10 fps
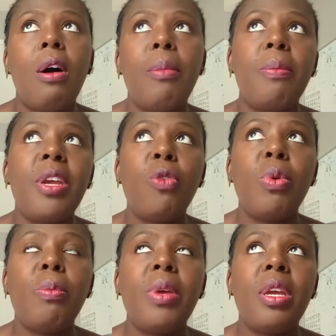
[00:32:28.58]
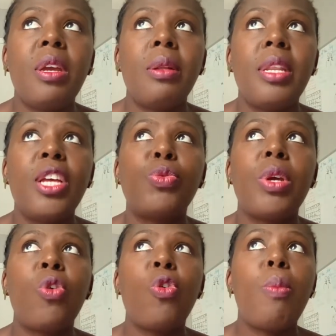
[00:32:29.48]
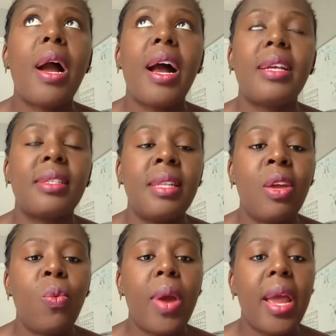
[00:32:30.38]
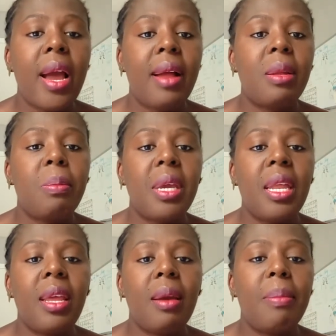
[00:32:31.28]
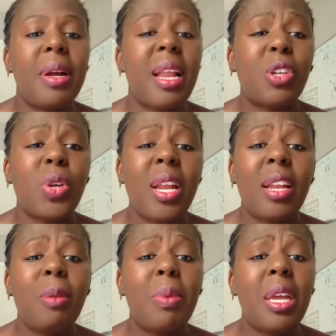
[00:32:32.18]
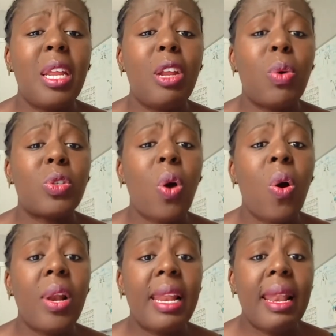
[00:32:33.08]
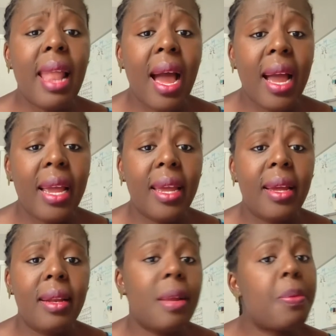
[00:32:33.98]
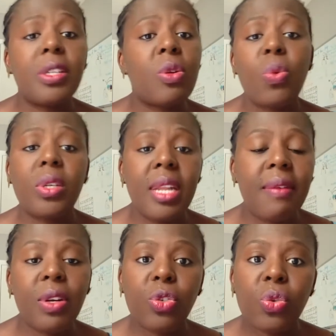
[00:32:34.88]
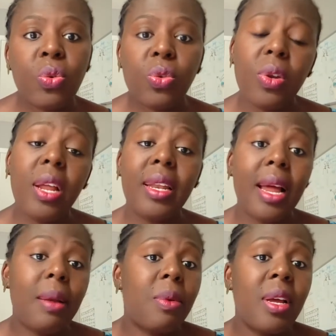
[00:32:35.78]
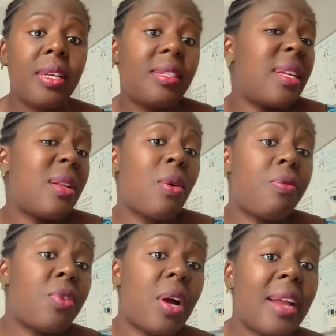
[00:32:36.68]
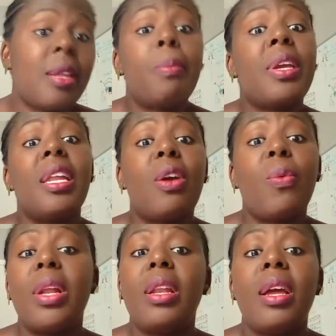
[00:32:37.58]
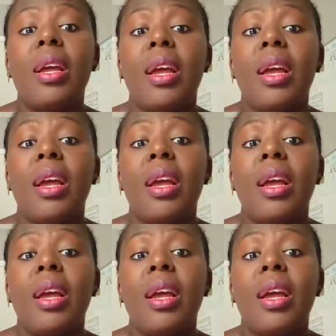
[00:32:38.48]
maybe it will be things will go back as they were at the beginning, but actually at the beginning it was all a lie. The person was never true. So that state of at the beginning, when